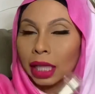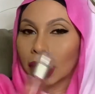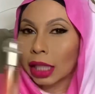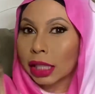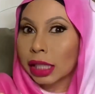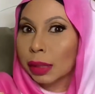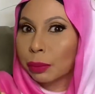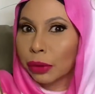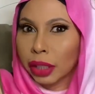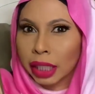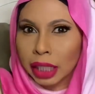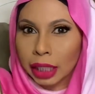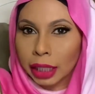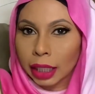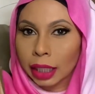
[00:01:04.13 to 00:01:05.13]
and spray it
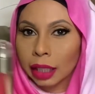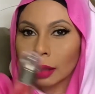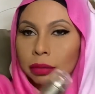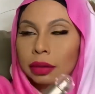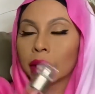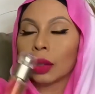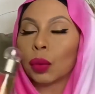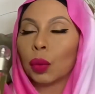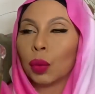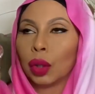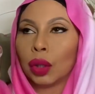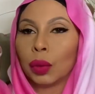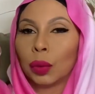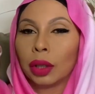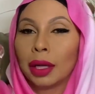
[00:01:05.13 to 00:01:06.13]
again. I was like,
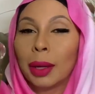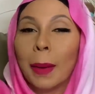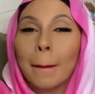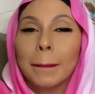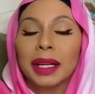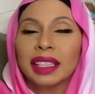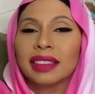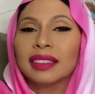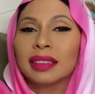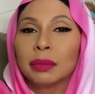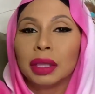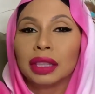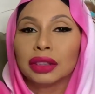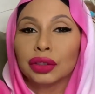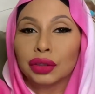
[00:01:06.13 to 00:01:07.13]
whoa, but it
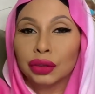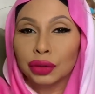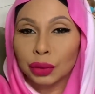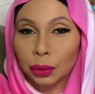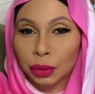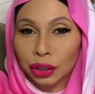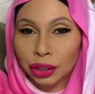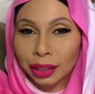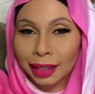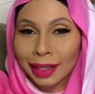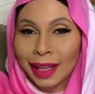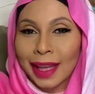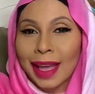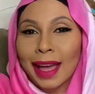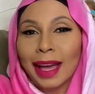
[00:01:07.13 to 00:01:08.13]
smelled so good.
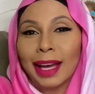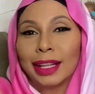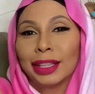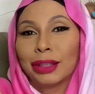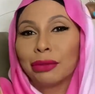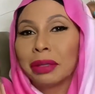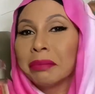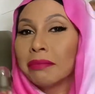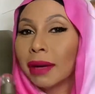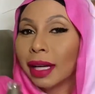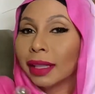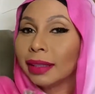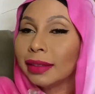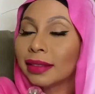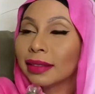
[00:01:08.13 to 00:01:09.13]
And it
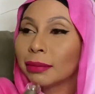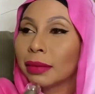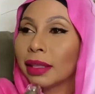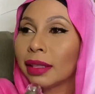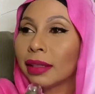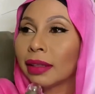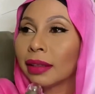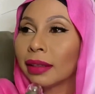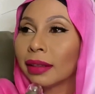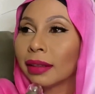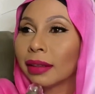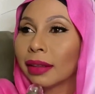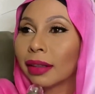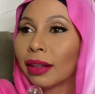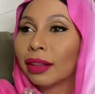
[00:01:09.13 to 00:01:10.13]
reminds me
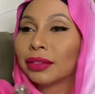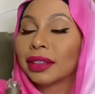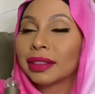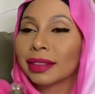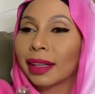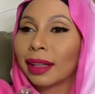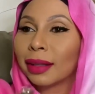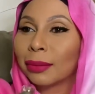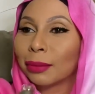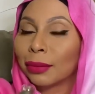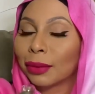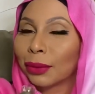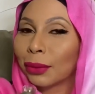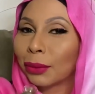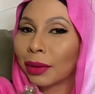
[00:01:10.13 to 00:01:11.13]
of the time
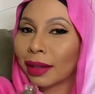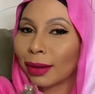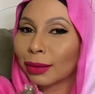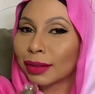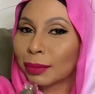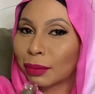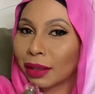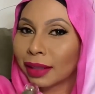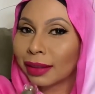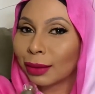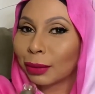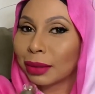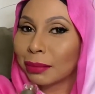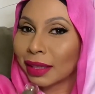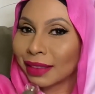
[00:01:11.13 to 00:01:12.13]
when I was pregnant
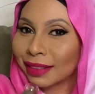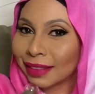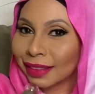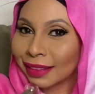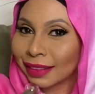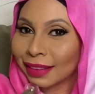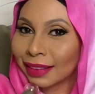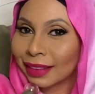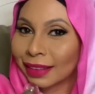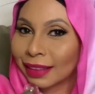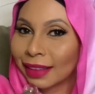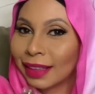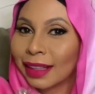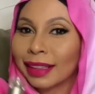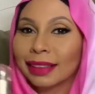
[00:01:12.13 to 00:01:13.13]
with my son.
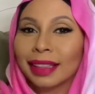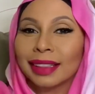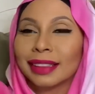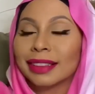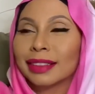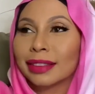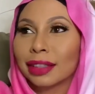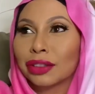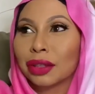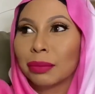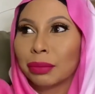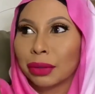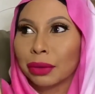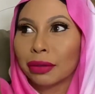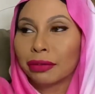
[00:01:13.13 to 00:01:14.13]
That is such a
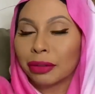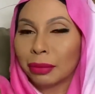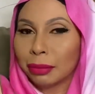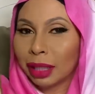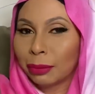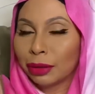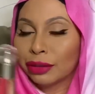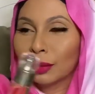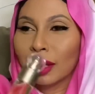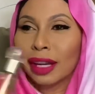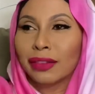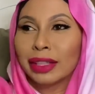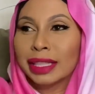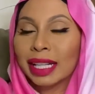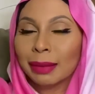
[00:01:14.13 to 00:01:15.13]
beautiful memory. So
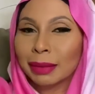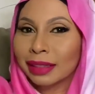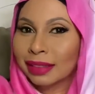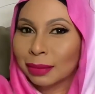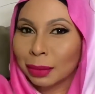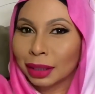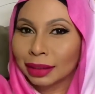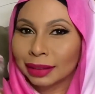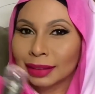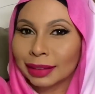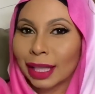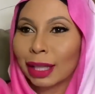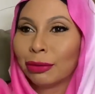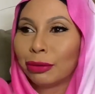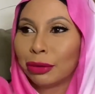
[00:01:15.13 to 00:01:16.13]
every time I smell this,
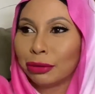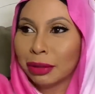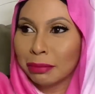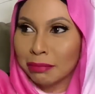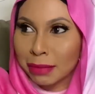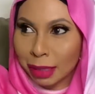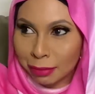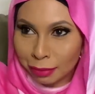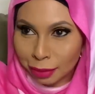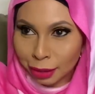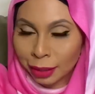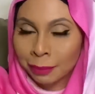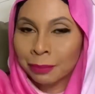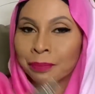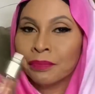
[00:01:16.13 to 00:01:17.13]
I would remember
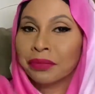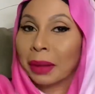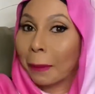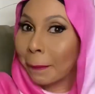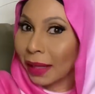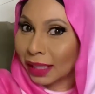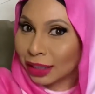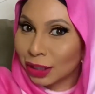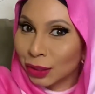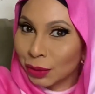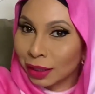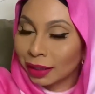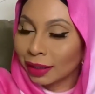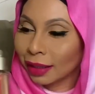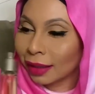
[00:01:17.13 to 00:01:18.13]
back in
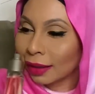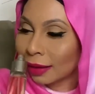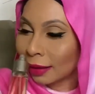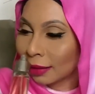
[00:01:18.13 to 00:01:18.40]
Trinidad